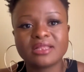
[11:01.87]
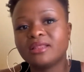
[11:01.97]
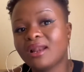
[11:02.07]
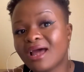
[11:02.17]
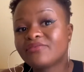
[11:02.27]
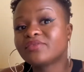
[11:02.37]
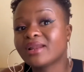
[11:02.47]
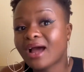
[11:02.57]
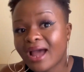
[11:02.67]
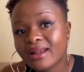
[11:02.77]
the life
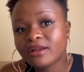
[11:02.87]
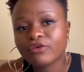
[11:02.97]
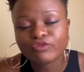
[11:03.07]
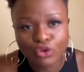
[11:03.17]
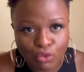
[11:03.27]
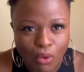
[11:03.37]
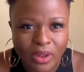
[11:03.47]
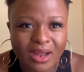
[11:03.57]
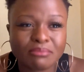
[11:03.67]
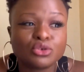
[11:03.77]
that I lived
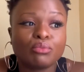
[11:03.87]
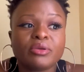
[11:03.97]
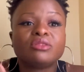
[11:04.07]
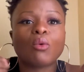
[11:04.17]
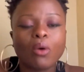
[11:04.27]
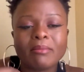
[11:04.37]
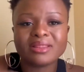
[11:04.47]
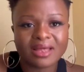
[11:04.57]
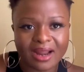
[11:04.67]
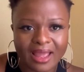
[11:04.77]
growing up to be the woman
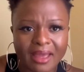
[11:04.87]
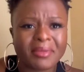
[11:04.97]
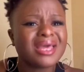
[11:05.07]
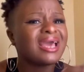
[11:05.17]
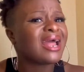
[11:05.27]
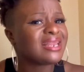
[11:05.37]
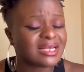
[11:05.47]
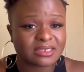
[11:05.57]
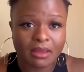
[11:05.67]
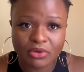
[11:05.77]
that I am. And
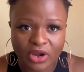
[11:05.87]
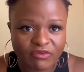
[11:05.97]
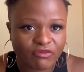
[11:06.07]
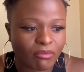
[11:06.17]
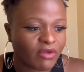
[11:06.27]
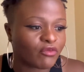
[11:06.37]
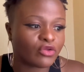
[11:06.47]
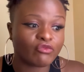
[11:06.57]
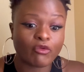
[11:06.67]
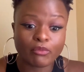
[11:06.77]
yes, I'm grateful for my
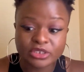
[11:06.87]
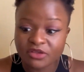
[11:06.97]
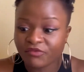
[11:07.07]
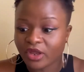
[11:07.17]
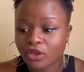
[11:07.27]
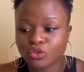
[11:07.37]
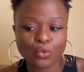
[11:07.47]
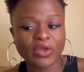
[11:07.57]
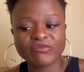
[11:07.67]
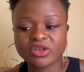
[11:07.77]
father for persevering
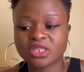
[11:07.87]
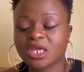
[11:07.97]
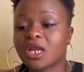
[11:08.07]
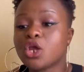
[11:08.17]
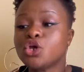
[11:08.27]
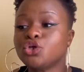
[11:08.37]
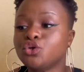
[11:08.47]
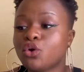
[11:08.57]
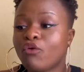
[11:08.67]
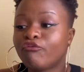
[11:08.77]
through everything, you
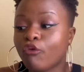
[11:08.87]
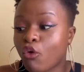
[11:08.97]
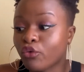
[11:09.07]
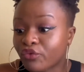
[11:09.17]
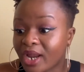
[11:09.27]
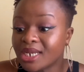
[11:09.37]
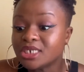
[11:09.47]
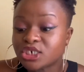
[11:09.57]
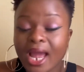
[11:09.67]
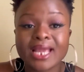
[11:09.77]
know, for really
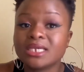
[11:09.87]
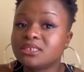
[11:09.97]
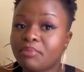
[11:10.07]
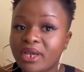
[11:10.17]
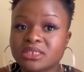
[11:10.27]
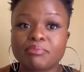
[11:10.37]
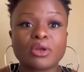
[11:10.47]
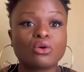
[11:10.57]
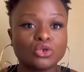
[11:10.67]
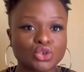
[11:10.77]
trying his best,
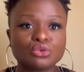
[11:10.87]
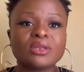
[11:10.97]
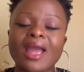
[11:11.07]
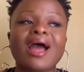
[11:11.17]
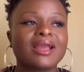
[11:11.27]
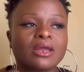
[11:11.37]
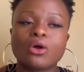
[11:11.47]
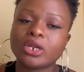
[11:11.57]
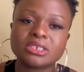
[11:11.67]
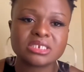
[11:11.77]
because today I can
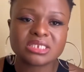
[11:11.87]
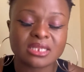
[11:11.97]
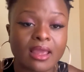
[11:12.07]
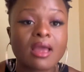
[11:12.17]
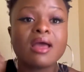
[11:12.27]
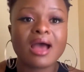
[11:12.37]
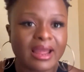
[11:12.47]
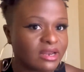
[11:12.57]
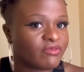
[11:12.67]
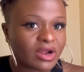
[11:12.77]
honestly say I
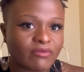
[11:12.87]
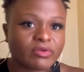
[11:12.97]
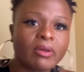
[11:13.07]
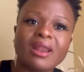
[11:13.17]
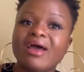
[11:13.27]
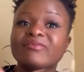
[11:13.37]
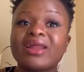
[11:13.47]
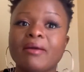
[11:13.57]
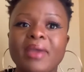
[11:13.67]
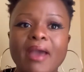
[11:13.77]
live a comfortable life
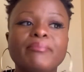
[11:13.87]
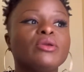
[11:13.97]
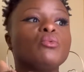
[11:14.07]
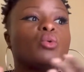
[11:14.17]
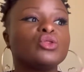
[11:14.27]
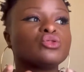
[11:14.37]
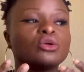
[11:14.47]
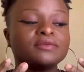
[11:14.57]
and I'm happy with